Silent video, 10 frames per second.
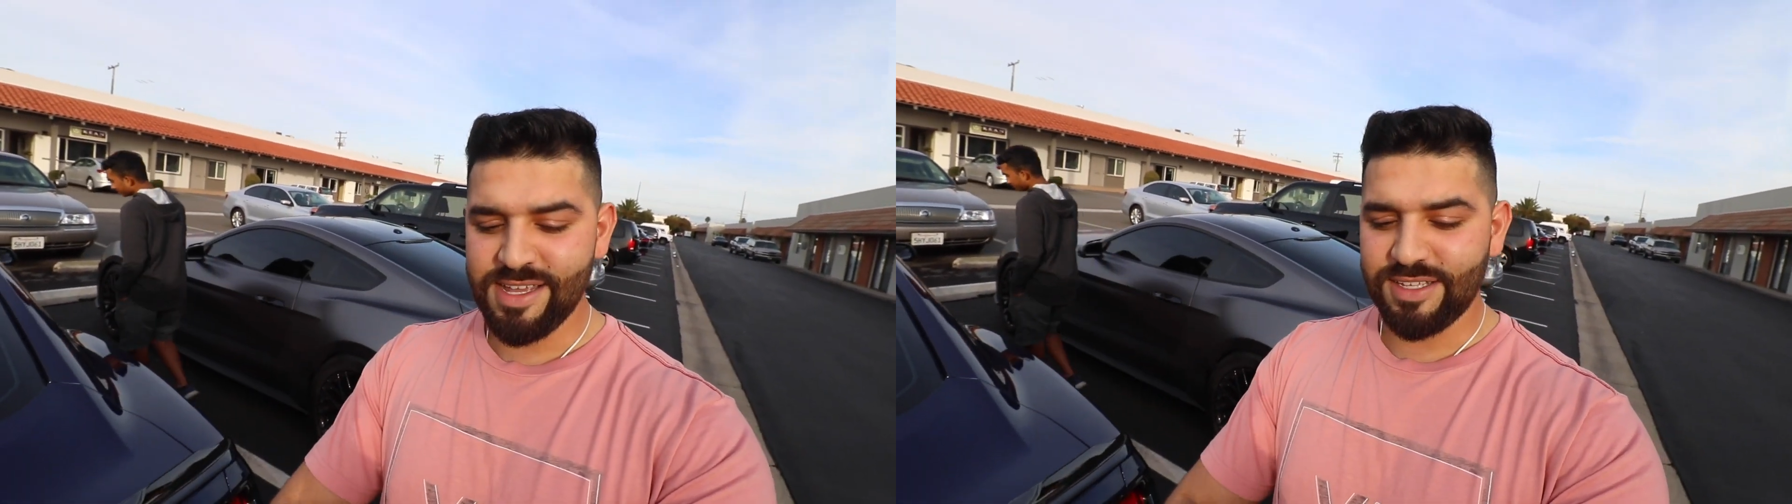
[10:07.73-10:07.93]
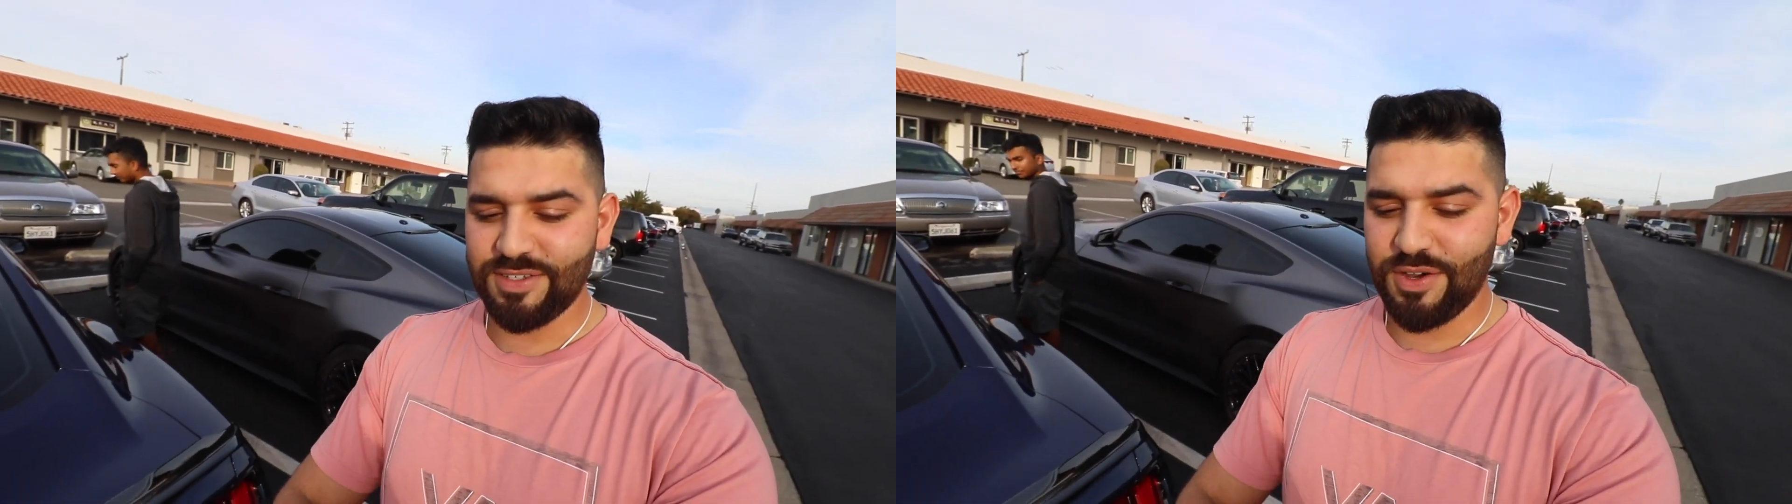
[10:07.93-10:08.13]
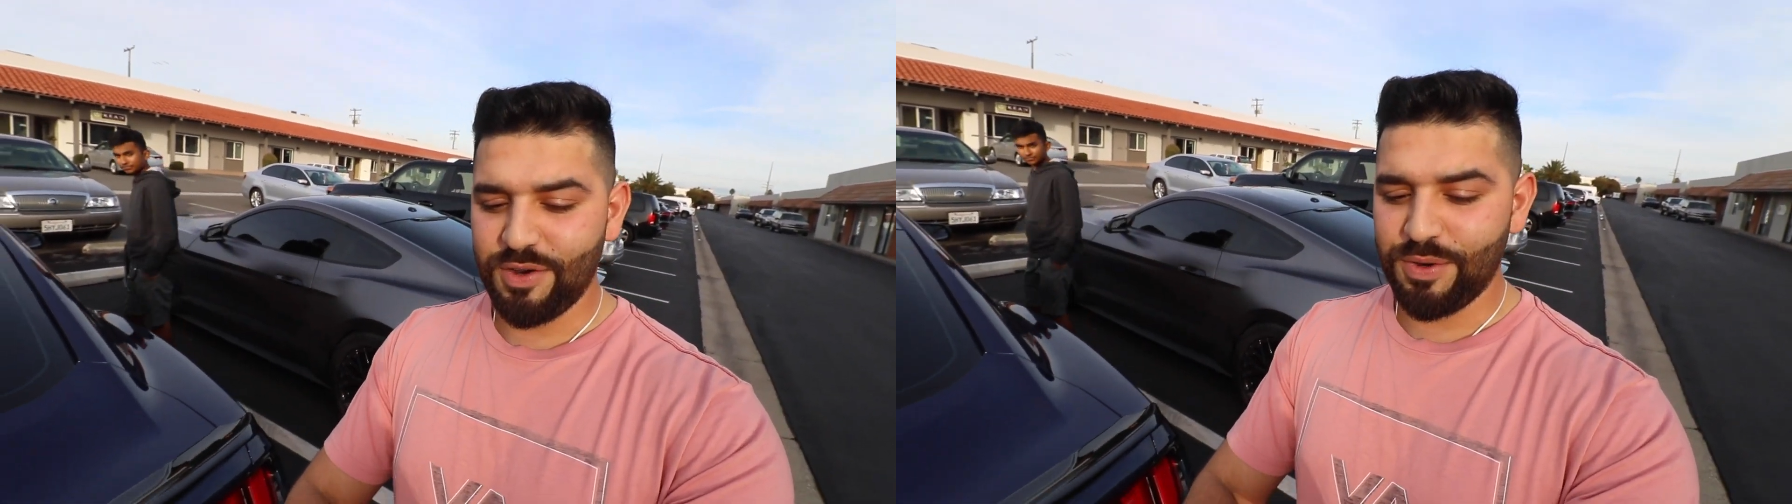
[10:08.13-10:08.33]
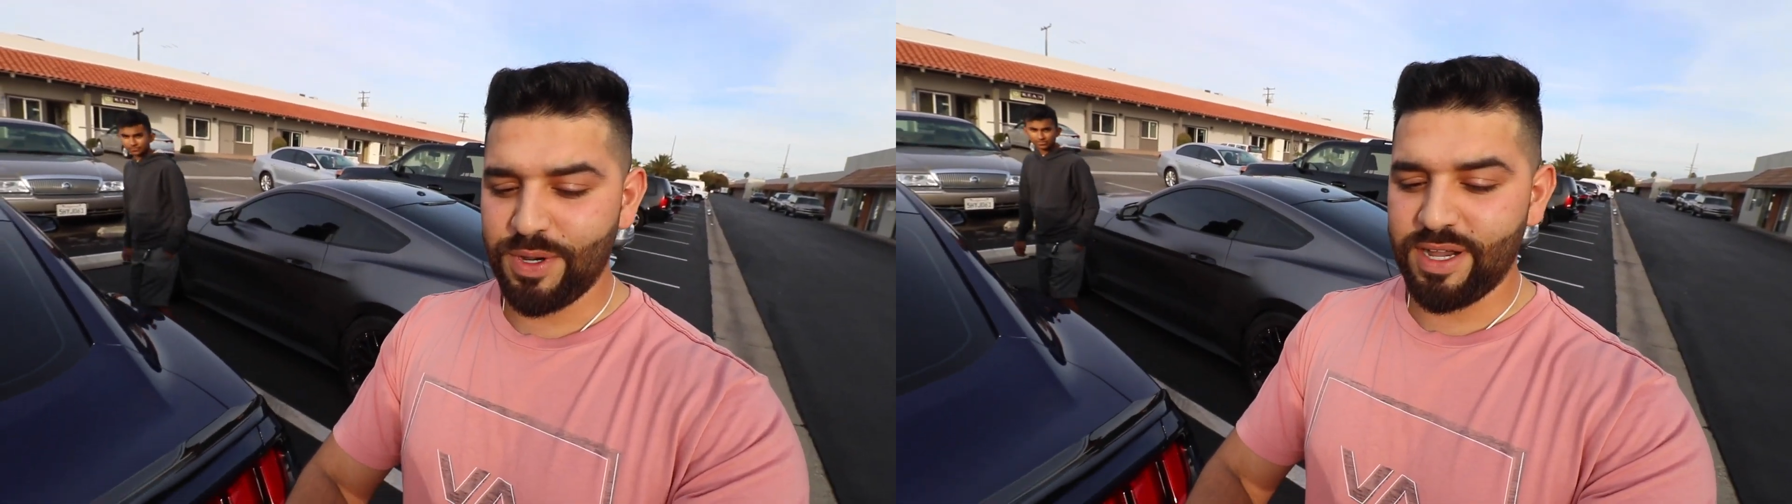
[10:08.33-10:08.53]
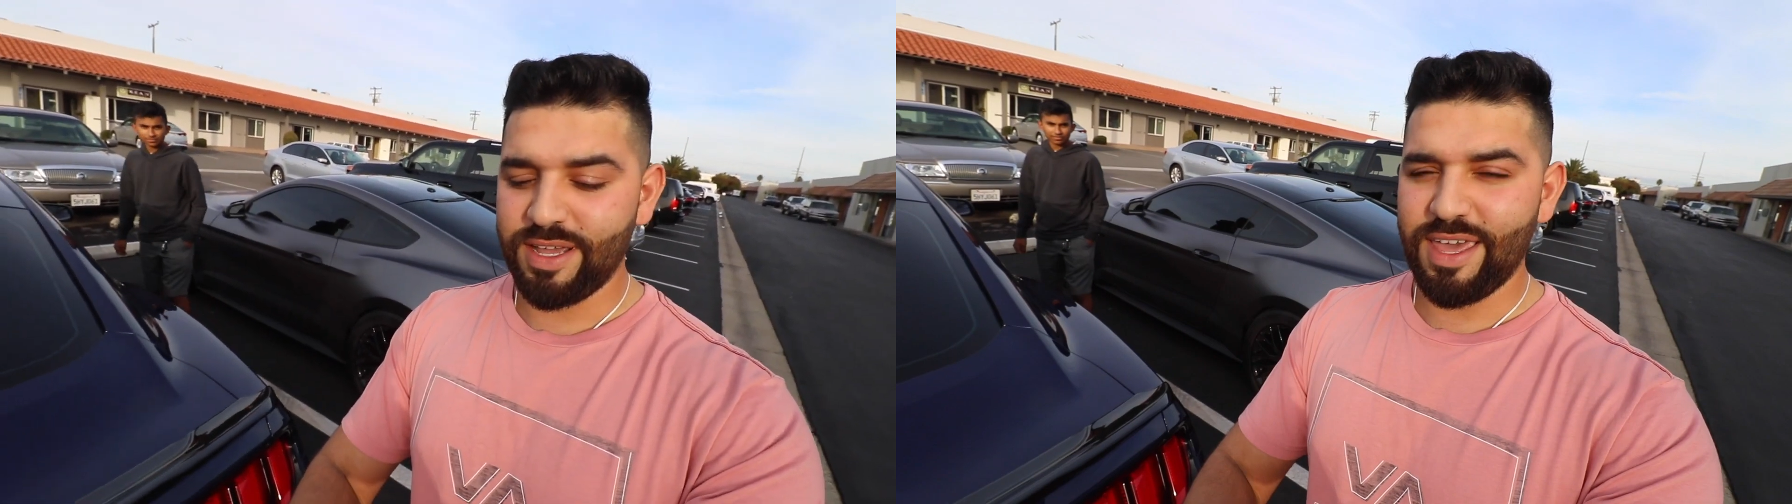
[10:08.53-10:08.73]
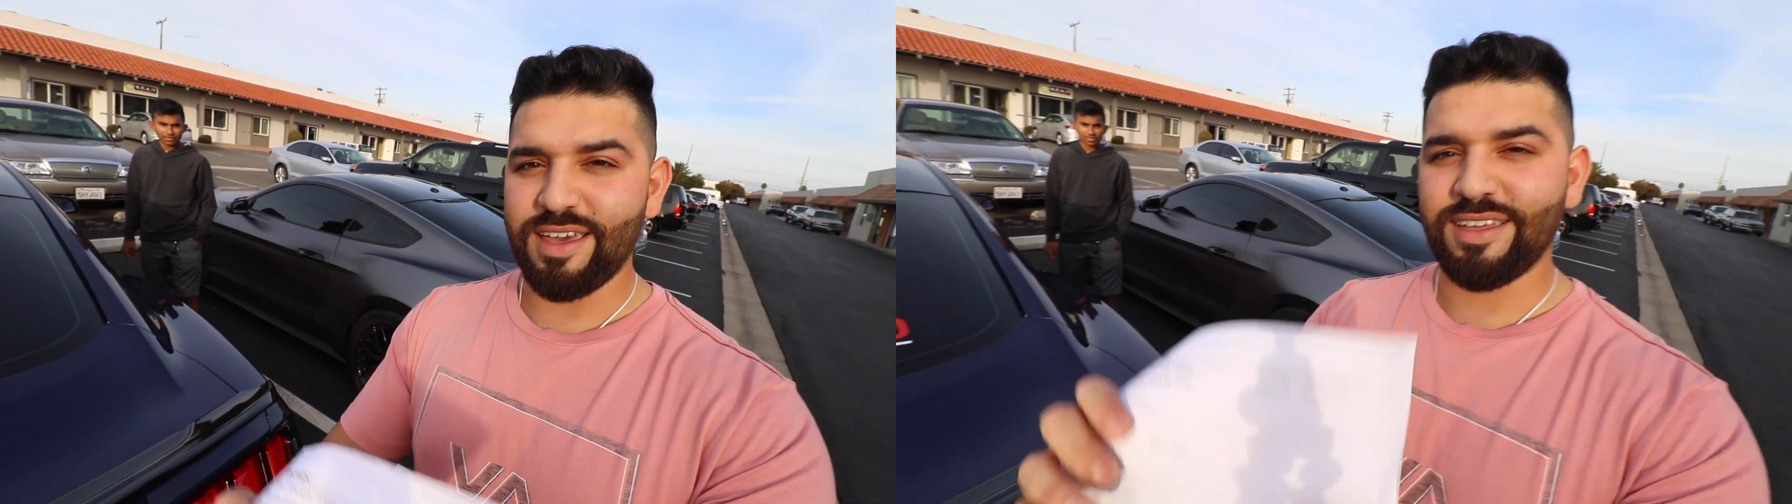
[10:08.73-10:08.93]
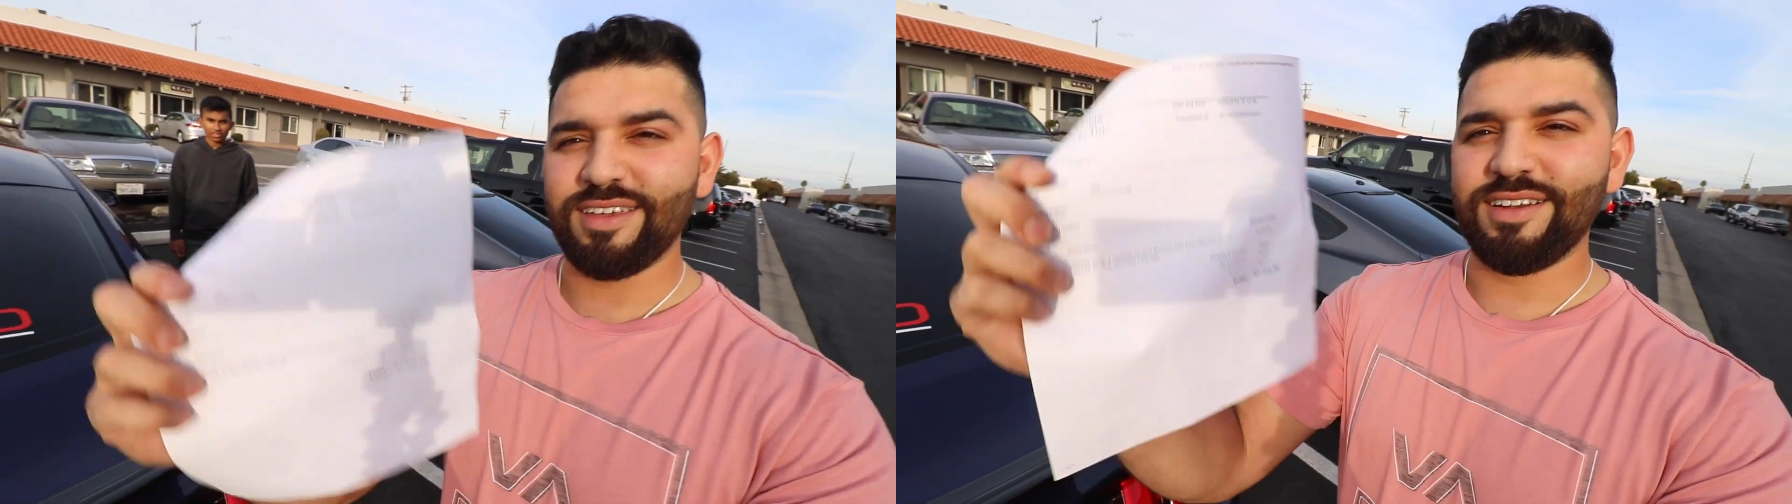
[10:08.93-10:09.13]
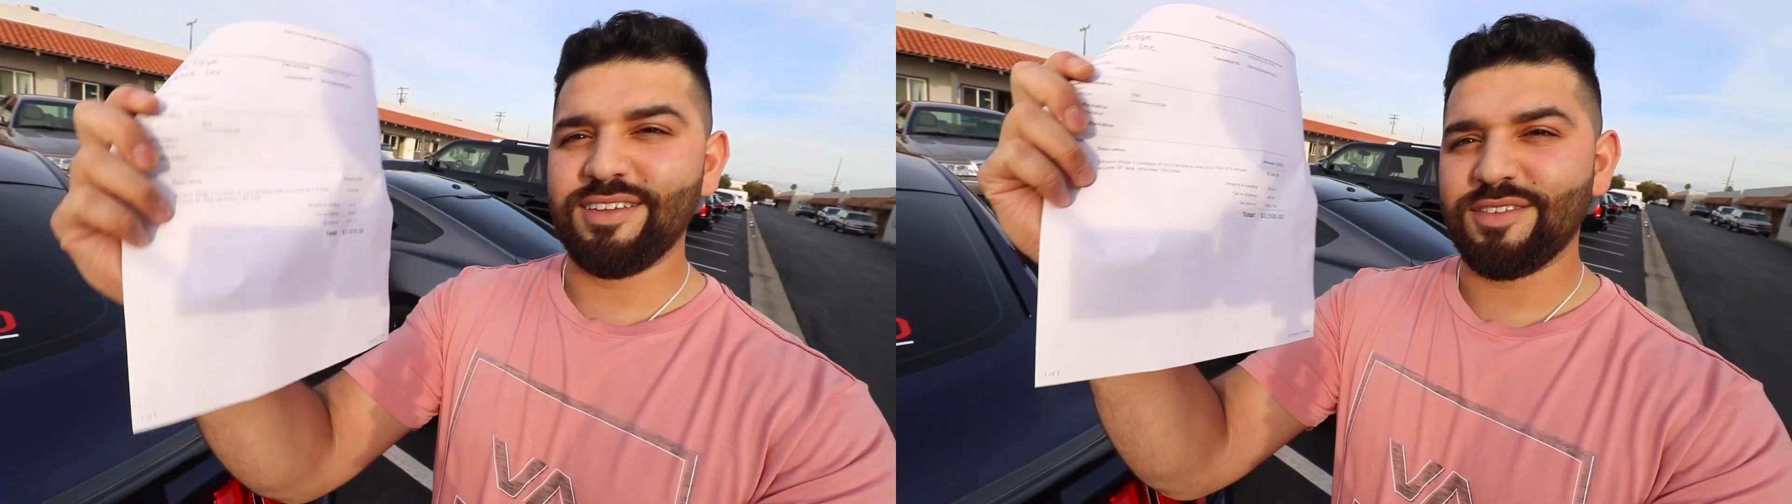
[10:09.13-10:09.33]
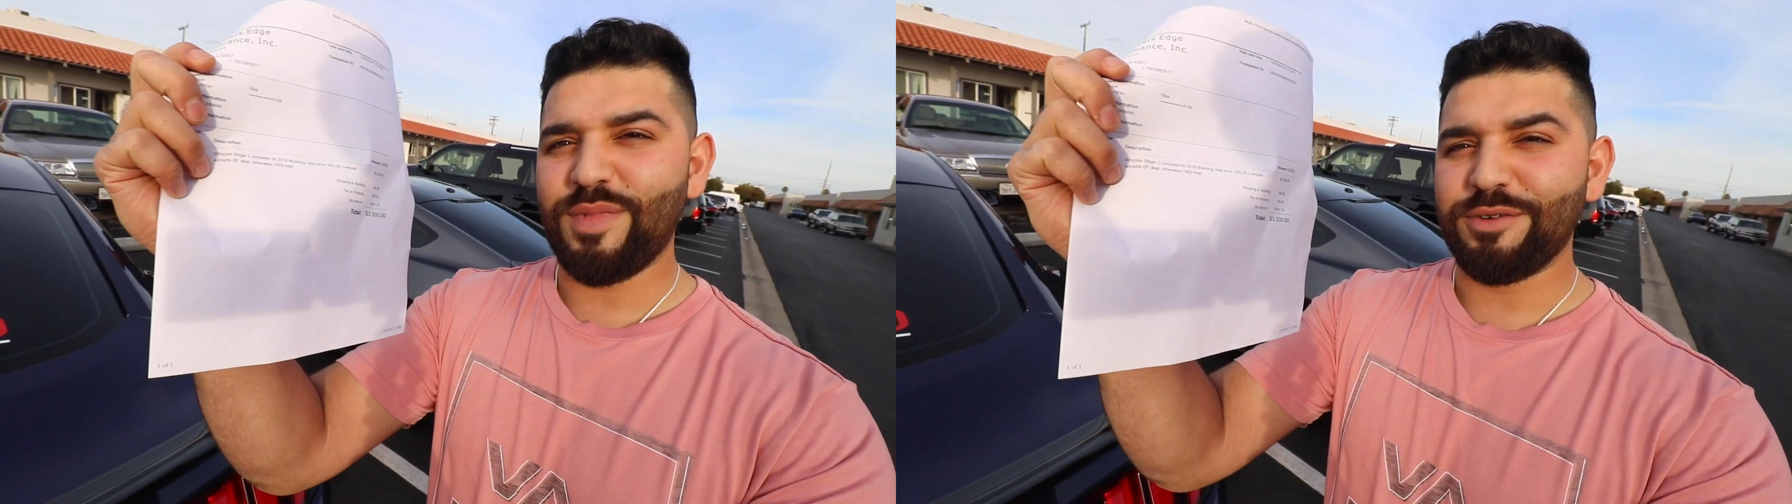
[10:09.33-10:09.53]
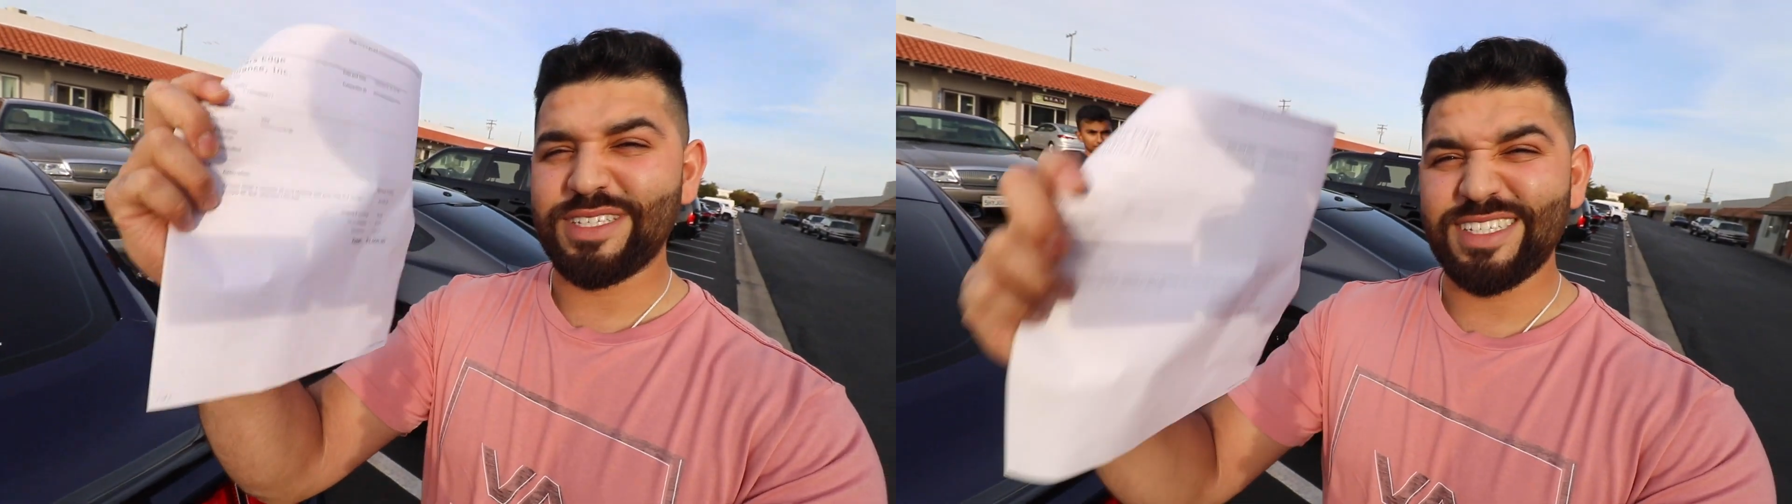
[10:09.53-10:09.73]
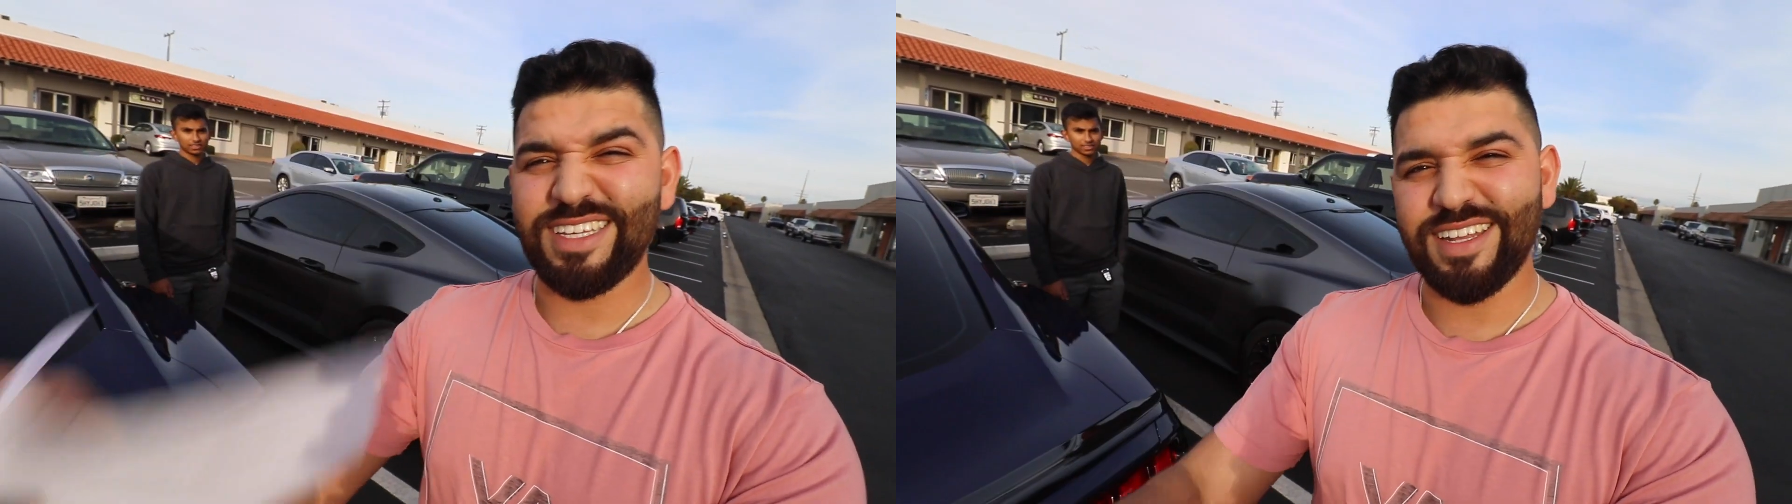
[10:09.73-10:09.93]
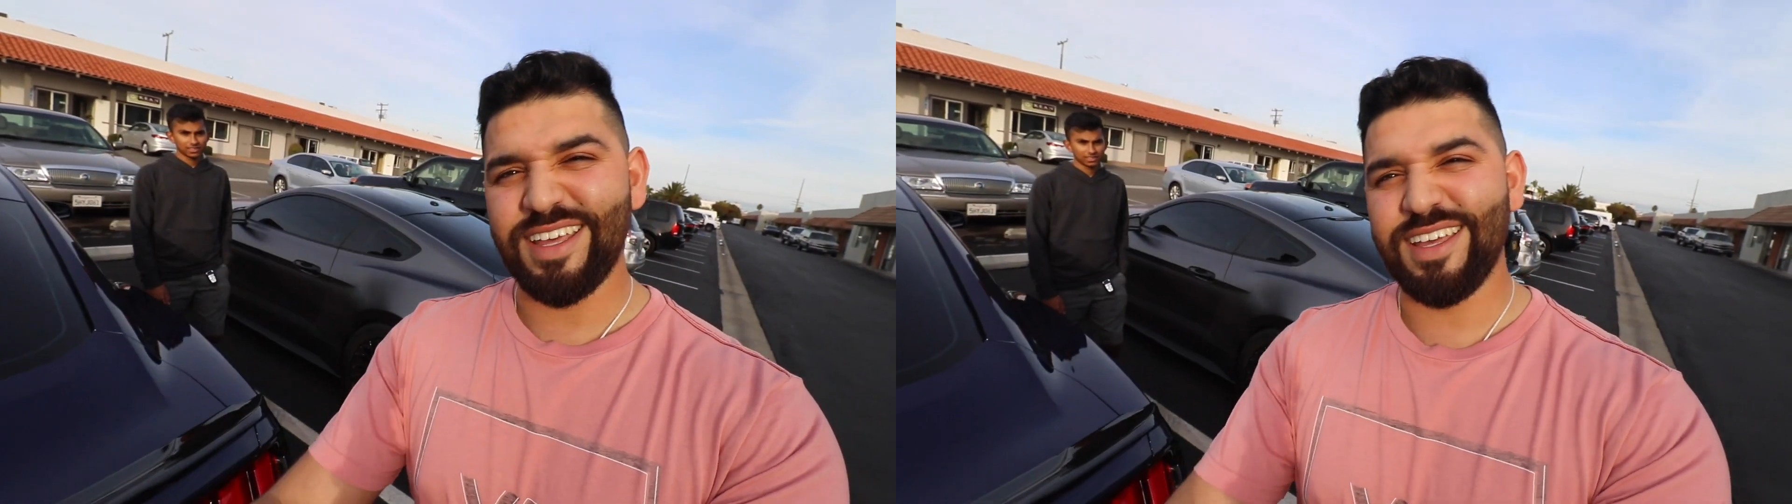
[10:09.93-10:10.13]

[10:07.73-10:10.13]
So yeah, here's my receipt,